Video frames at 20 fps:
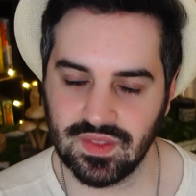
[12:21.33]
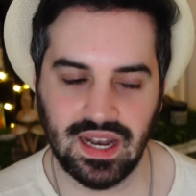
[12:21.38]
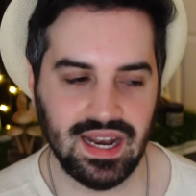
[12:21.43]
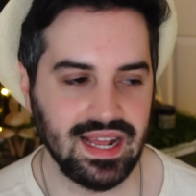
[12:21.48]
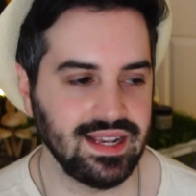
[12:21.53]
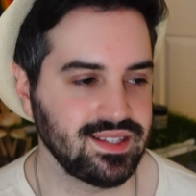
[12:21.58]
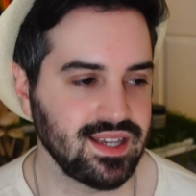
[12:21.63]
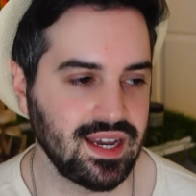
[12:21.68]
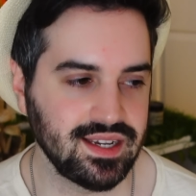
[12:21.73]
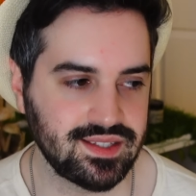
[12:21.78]
the
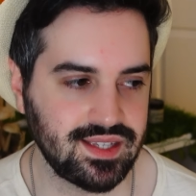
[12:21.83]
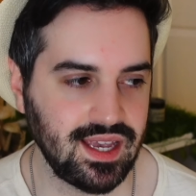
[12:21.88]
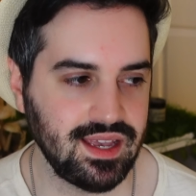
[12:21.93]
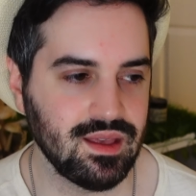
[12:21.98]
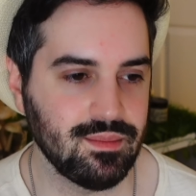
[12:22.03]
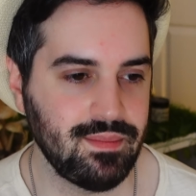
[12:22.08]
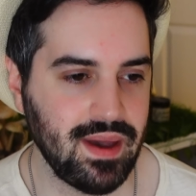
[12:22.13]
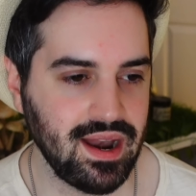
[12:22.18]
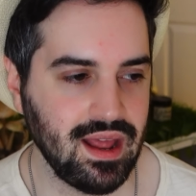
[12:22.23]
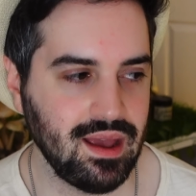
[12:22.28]
less I say,
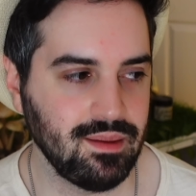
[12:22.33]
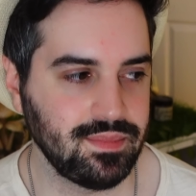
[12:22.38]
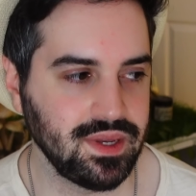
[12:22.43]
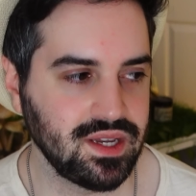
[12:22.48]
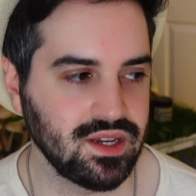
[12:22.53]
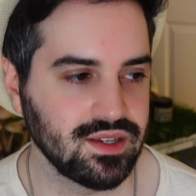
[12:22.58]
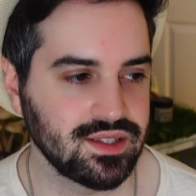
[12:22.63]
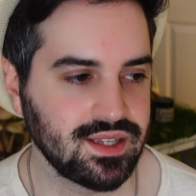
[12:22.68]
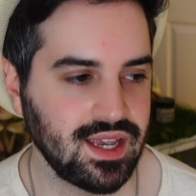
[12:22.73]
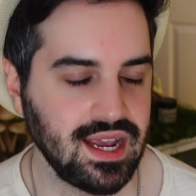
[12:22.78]
the better,
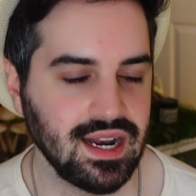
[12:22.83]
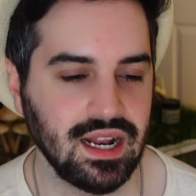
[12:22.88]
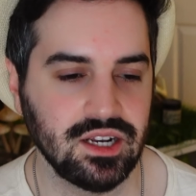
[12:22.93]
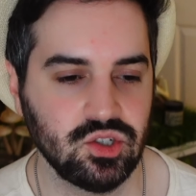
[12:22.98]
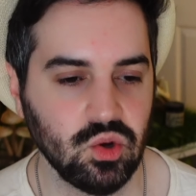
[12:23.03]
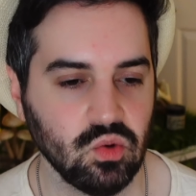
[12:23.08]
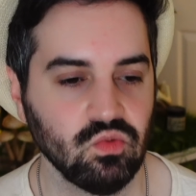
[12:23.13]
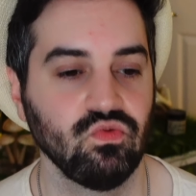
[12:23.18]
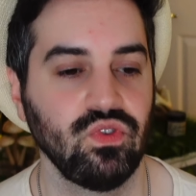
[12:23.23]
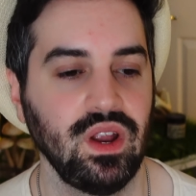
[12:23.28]
because again, I
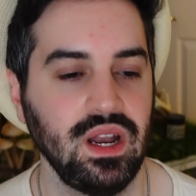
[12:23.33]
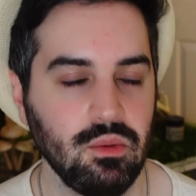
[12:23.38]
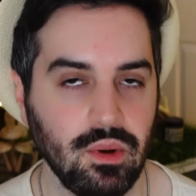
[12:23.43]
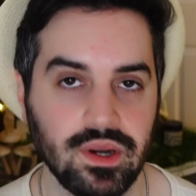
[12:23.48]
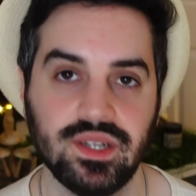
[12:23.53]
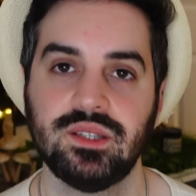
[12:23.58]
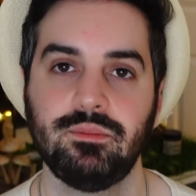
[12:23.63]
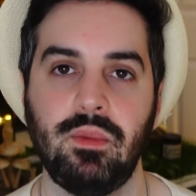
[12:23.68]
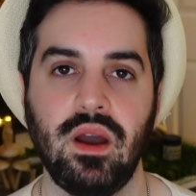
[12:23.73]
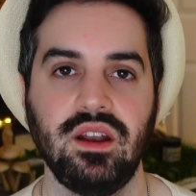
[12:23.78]
don't really want
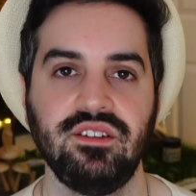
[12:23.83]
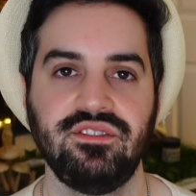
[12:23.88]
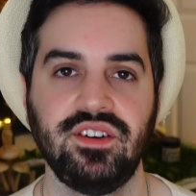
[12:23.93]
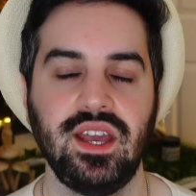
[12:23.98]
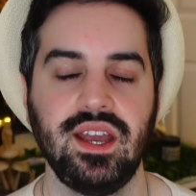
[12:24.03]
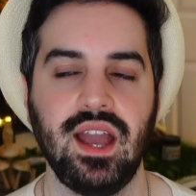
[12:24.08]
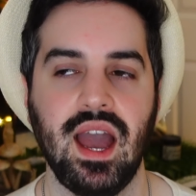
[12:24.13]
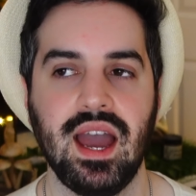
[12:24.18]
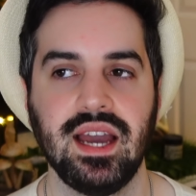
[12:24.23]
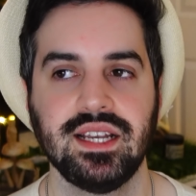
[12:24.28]
to spoil it for you
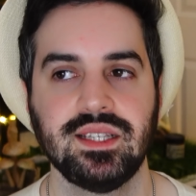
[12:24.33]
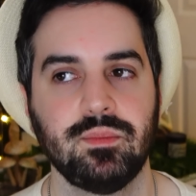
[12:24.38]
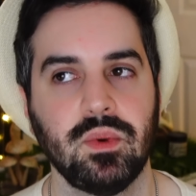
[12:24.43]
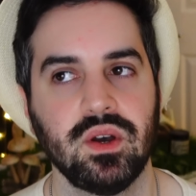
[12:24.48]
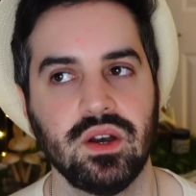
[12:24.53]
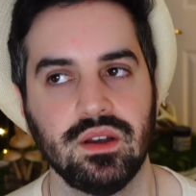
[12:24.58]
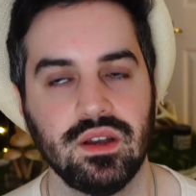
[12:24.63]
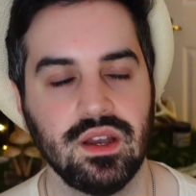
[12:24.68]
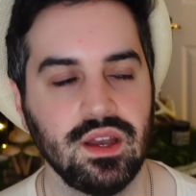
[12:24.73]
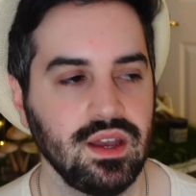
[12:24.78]
guys,
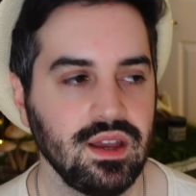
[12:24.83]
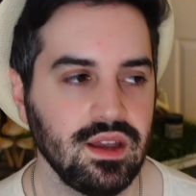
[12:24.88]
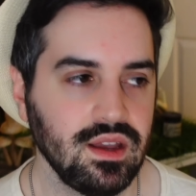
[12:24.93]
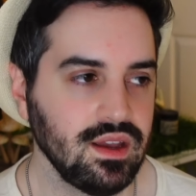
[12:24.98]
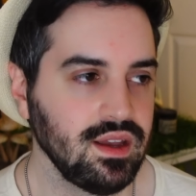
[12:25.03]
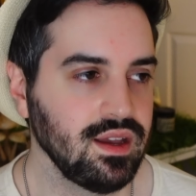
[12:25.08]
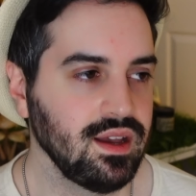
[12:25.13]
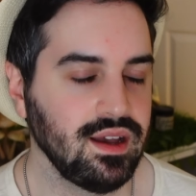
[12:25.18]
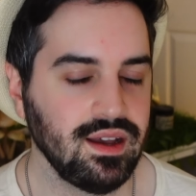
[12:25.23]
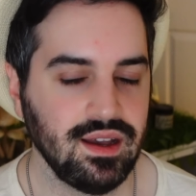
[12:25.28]
but
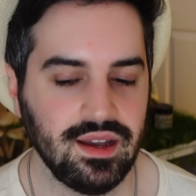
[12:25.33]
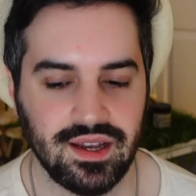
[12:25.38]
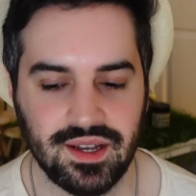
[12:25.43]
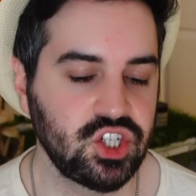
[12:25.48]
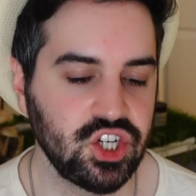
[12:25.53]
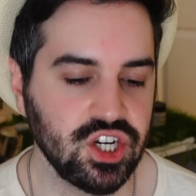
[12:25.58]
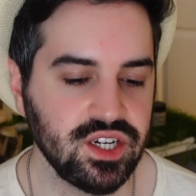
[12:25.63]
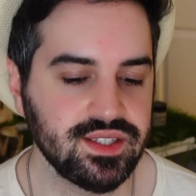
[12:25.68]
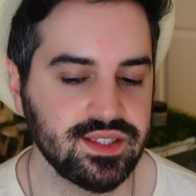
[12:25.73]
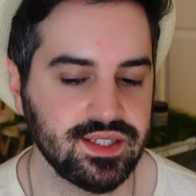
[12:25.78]
Ugh.
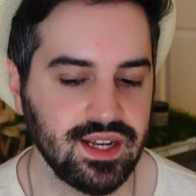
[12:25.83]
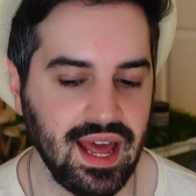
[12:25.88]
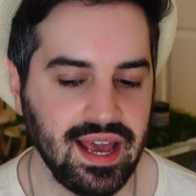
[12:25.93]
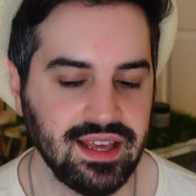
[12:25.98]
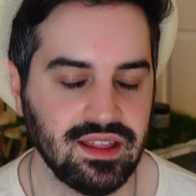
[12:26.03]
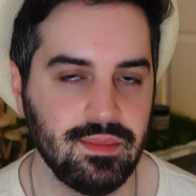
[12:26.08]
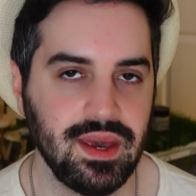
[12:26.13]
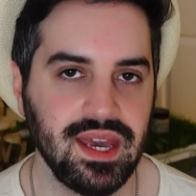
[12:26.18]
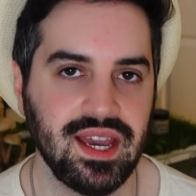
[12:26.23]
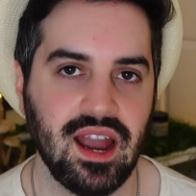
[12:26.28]
Just like
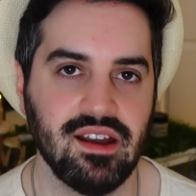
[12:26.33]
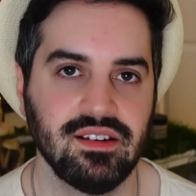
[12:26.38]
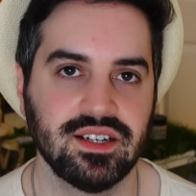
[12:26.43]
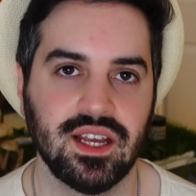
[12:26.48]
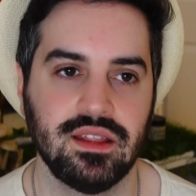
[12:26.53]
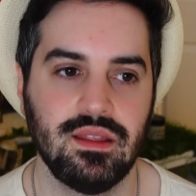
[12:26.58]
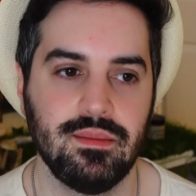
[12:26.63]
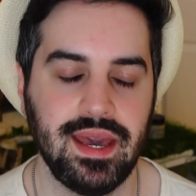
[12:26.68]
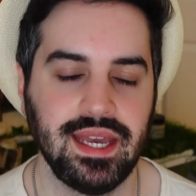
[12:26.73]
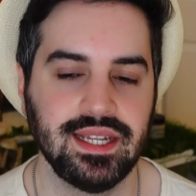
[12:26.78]
the main character
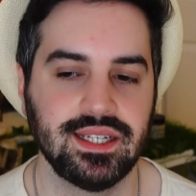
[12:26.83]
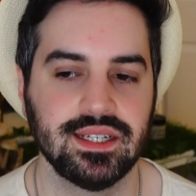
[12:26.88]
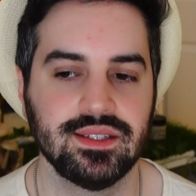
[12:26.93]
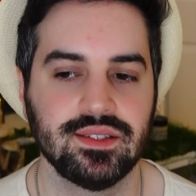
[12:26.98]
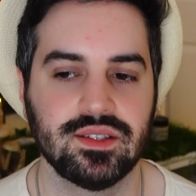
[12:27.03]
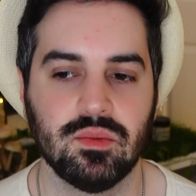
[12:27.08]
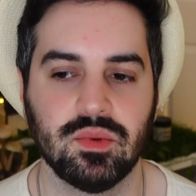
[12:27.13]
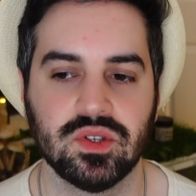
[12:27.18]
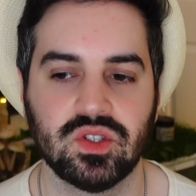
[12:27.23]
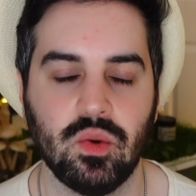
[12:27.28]
and the
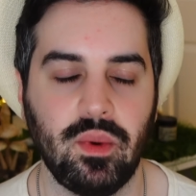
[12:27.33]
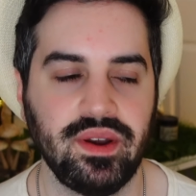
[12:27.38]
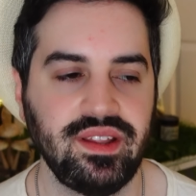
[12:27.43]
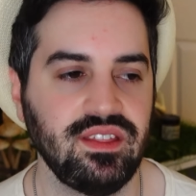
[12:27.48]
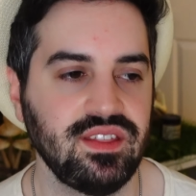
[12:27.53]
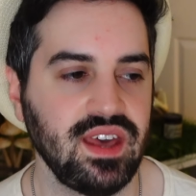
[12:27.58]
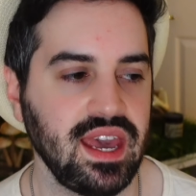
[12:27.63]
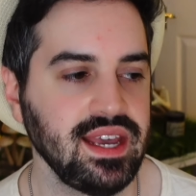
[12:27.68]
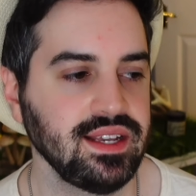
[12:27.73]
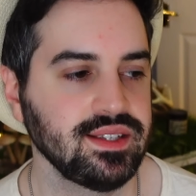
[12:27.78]
maidens, there were so many
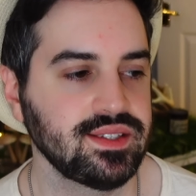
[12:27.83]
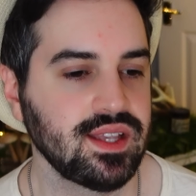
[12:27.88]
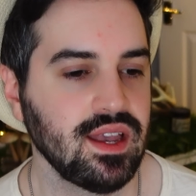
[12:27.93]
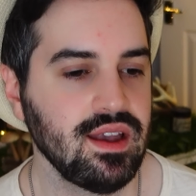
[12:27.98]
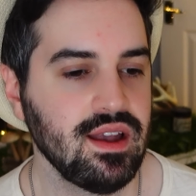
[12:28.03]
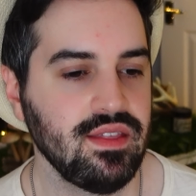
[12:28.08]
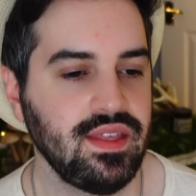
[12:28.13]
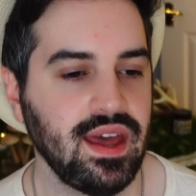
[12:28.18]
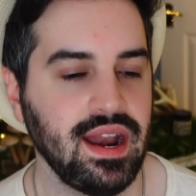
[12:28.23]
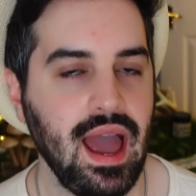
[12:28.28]
things
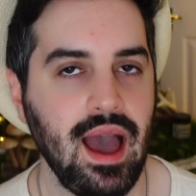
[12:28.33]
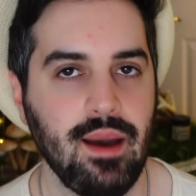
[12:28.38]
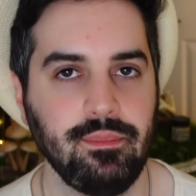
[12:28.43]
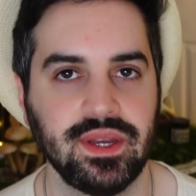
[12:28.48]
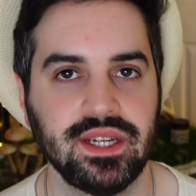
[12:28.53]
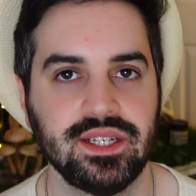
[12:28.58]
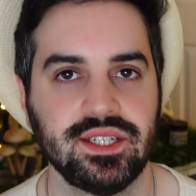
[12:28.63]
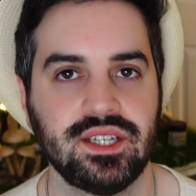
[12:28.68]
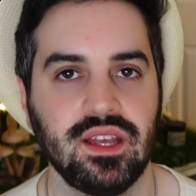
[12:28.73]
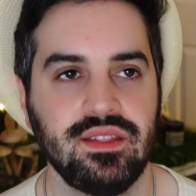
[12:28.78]
that
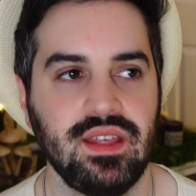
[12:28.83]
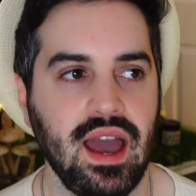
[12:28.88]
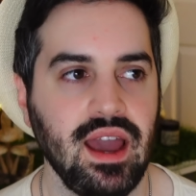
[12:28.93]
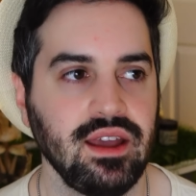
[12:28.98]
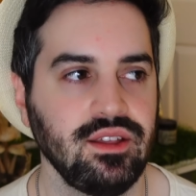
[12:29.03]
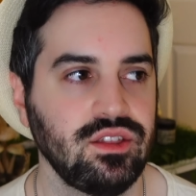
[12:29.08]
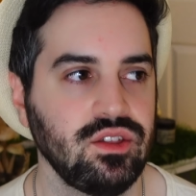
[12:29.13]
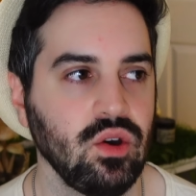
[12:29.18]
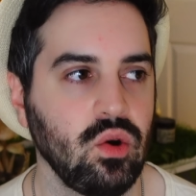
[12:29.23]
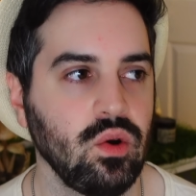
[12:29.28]
happened that I
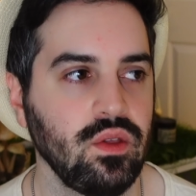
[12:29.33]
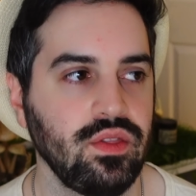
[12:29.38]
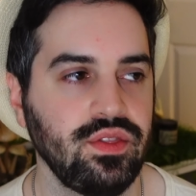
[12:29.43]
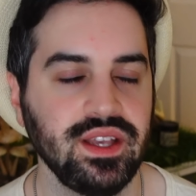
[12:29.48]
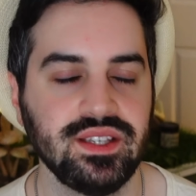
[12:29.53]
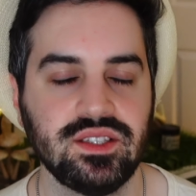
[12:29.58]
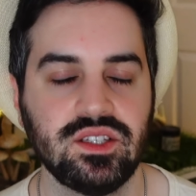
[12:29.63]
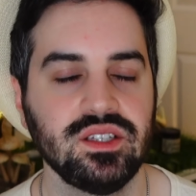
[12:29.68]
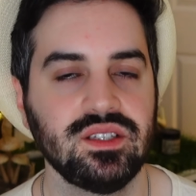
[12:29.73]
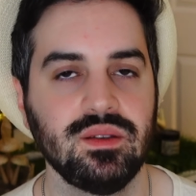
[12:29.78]
thought,
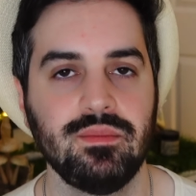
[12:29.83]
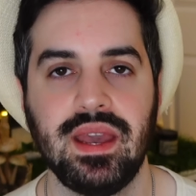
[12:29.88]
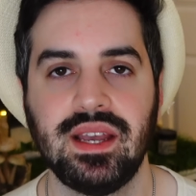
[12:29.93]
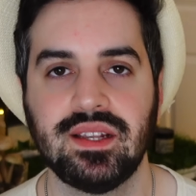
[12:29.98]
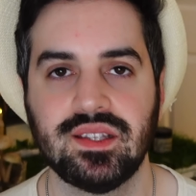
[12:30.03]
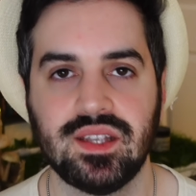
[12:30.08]
this doesn't make